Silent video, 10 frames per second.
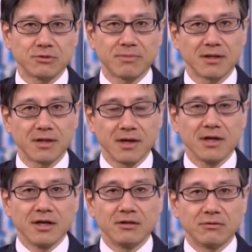So, but
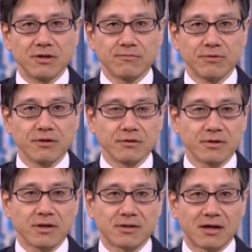if we
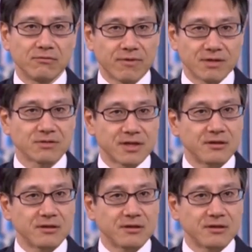look at advanced